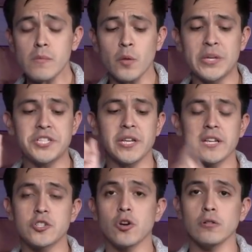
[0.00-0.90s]
We see
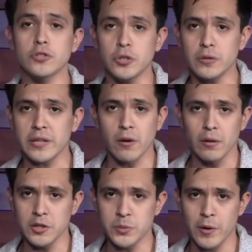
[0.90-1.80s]
in Joel 2 that the
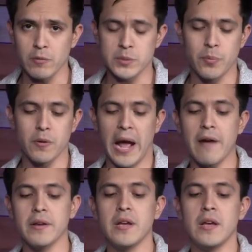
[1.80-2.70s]
Holy Spirit was poured
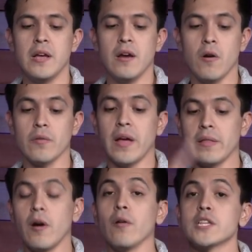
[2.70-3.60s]
out, or
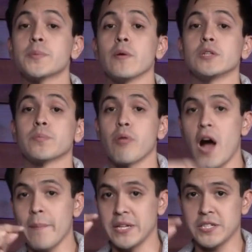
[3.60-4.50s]
that the Holy Spirit was
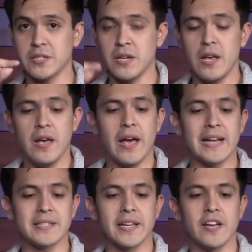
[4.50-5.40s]
promised
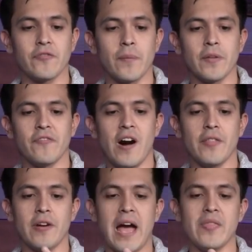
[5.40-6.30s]
as a gift from the
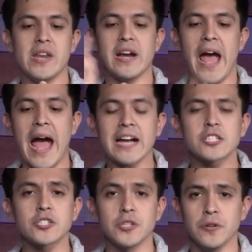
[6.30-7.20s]
Father. And then in
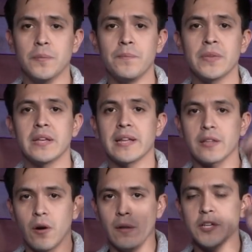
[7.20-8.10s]
Acts 2, that
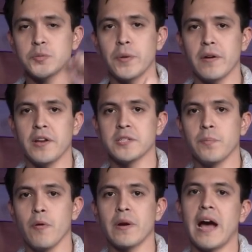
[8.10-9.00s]
the Holy Spirit is
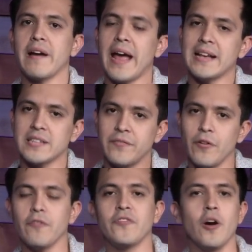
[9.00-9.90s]
poured out as a
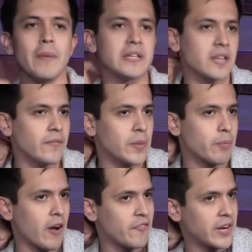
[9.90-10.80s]
fulfillment of the
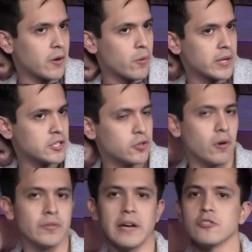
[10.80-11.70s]
prophetic word in
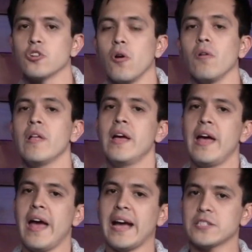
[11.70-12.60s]
Joel. Now, Joel
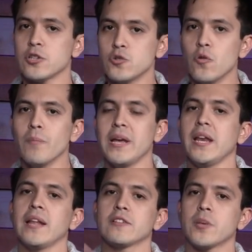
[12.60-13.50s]
has a dual
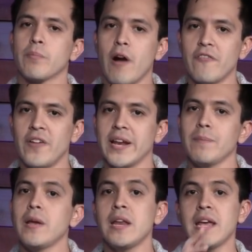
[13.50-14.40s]
meaning. There's a
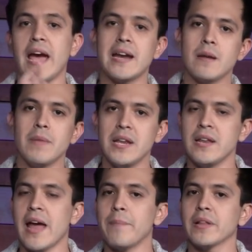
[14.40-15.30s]
prophetic meaning and an
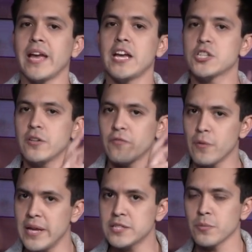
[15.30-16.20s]
immediate application
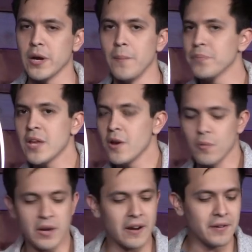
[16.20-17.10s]
for Israel.
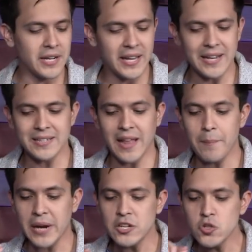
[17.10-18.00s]
We're not going to get into
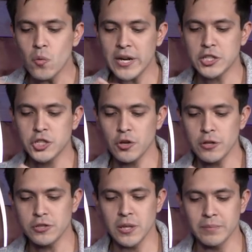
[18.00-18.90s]
that, but I do want to show
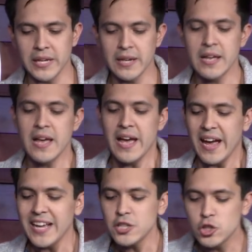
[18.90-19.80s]
you something.
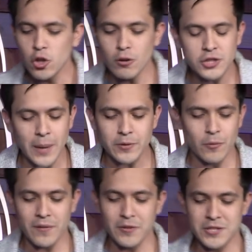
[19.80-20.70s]
In Joel chapter
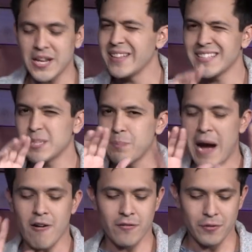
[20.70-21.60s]
1, verse 10, this is
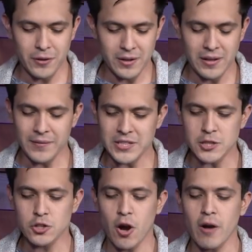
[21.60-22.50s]
powerful. You're going to love this.
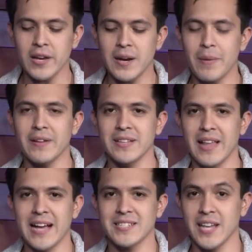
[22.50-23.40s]
He's talking about the
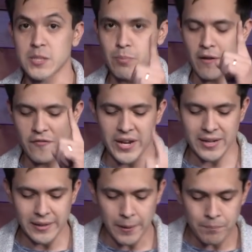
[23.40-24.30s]
last days
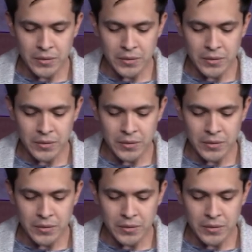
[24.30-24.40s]
prophetically.